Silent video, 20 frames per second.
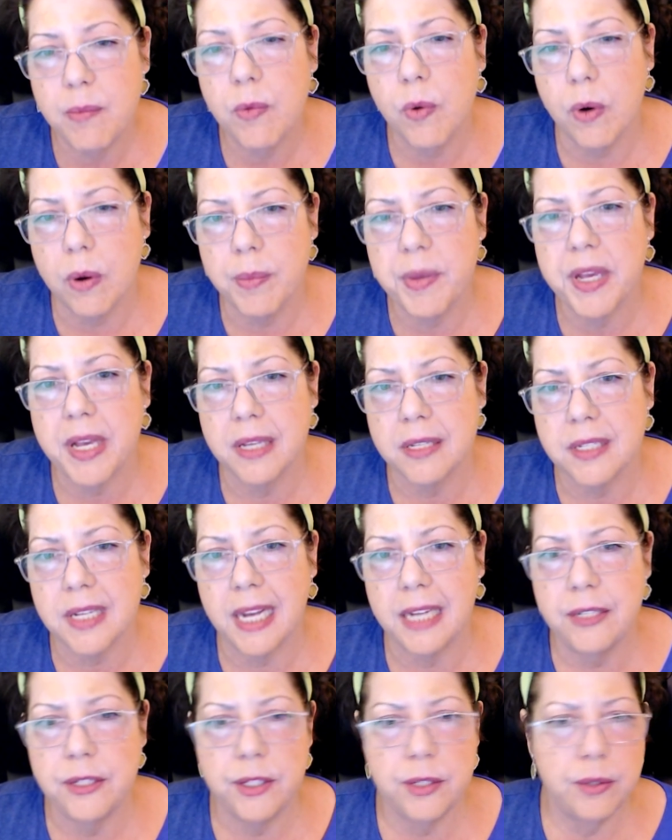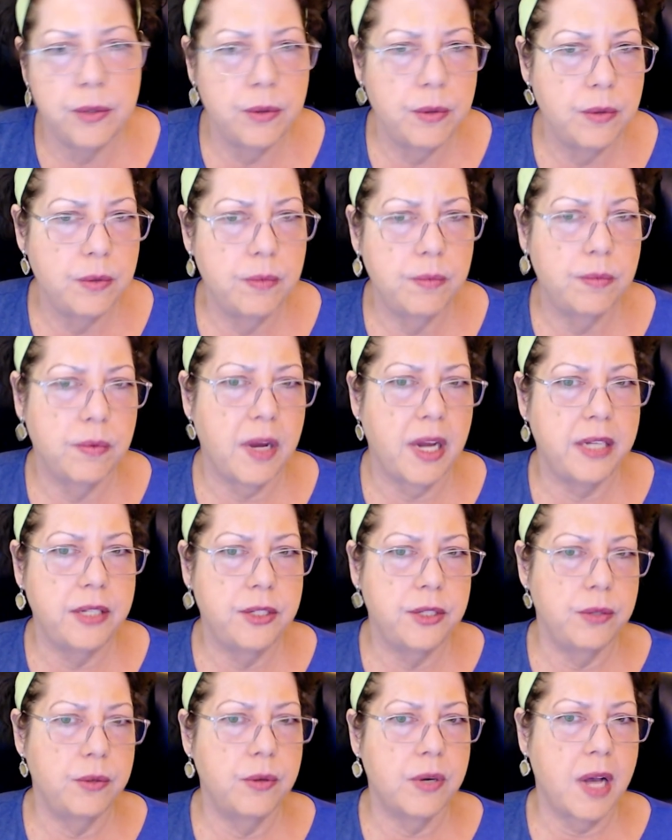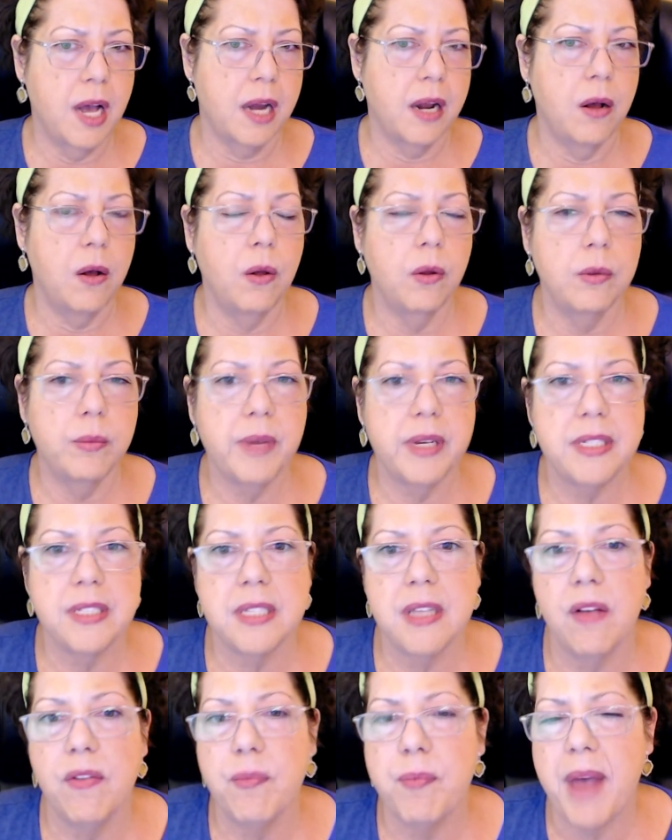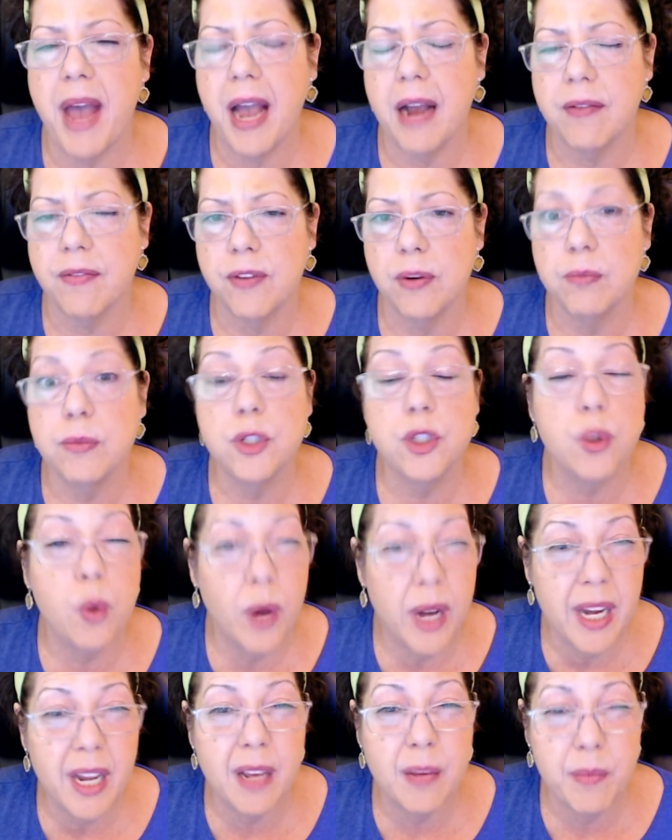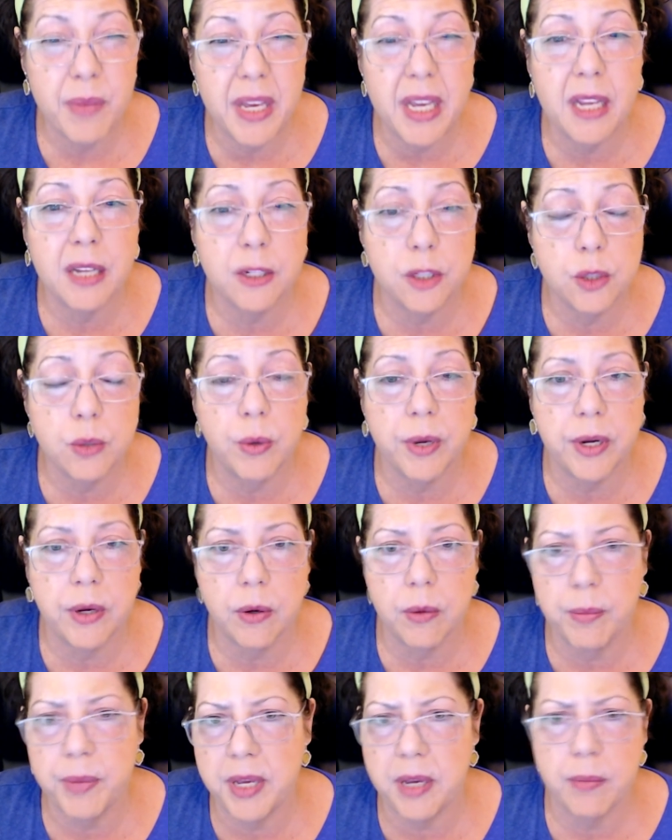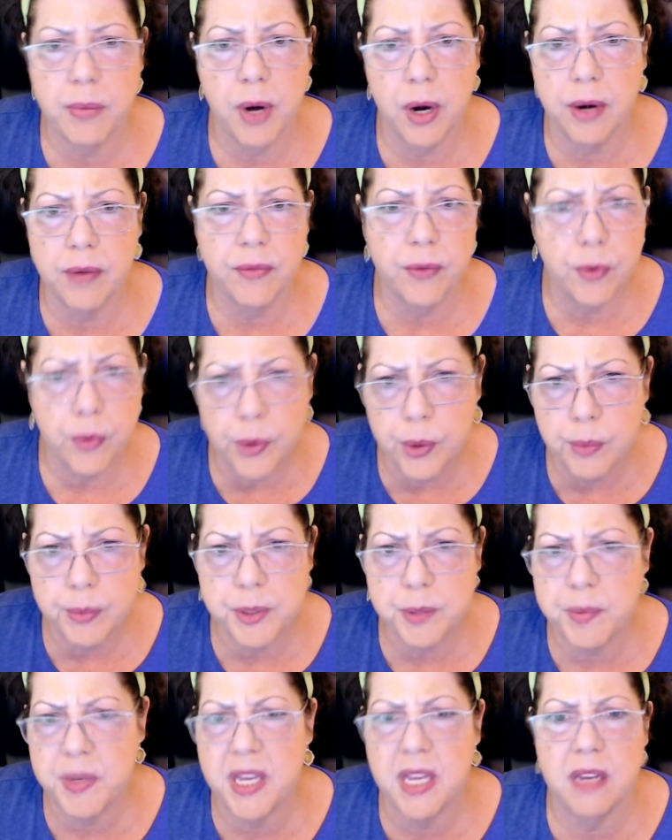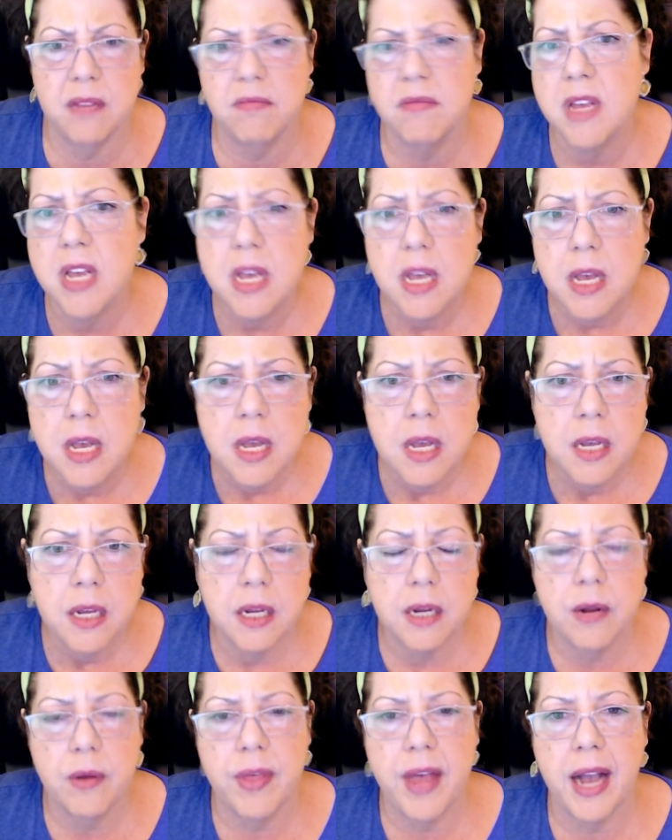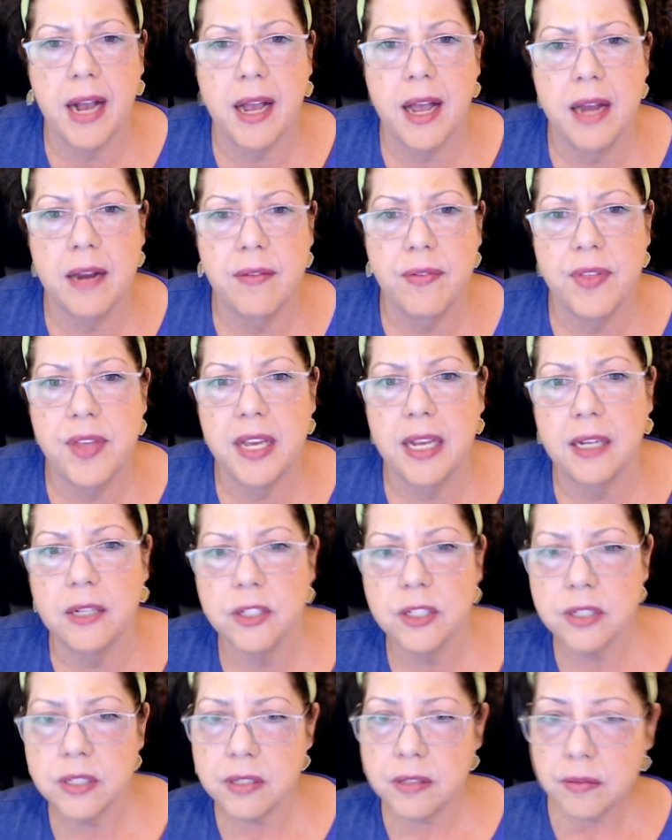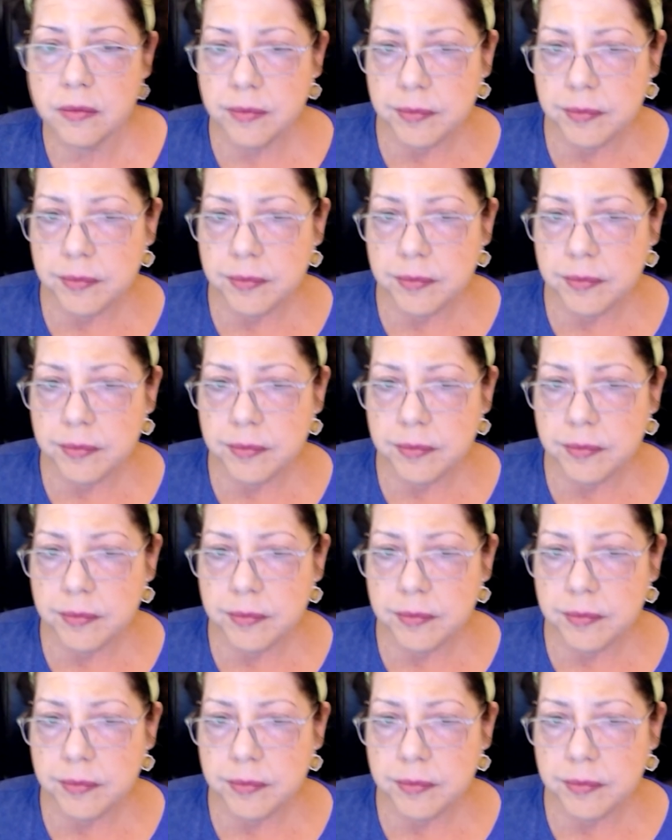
because I do kind of hold myself back from joining, being a joiner, being part of groups, being, you know, that kind of thing. It just,